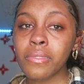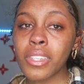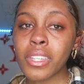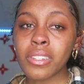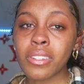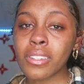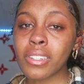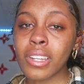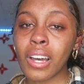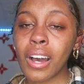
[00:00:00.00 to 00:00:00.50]

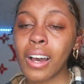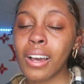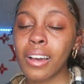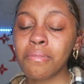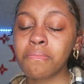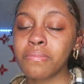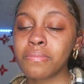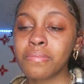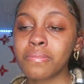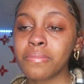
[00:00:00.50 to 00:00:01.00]
This is not.
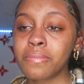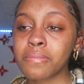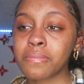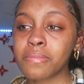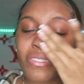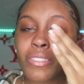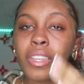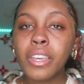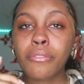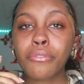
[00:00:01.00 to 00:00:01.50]

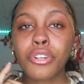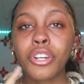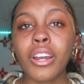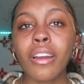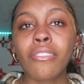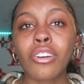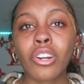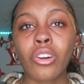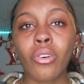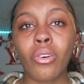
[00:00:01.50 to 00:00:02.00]
If you're
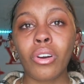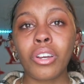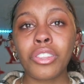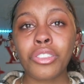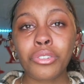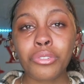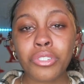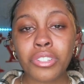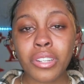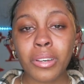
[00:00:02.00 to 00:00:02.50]
ever
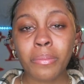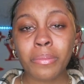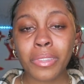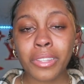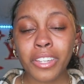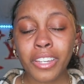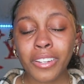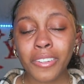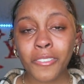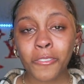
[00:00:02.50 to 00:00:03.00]
going through
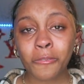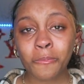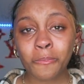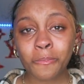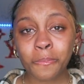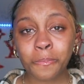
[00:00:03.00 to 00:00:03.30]
something,